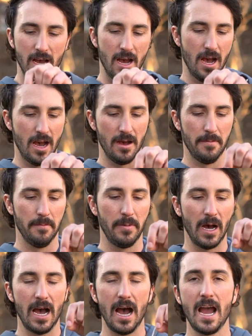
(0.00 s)

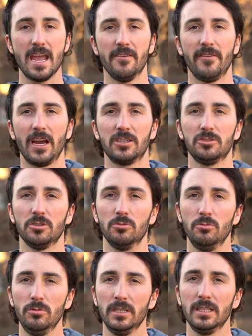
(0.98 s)
But I have actually
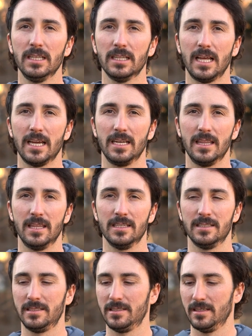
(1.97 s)
really liked
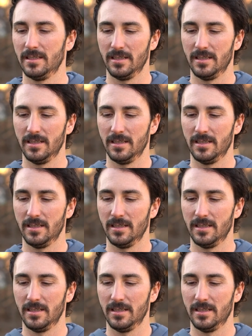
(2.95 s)
this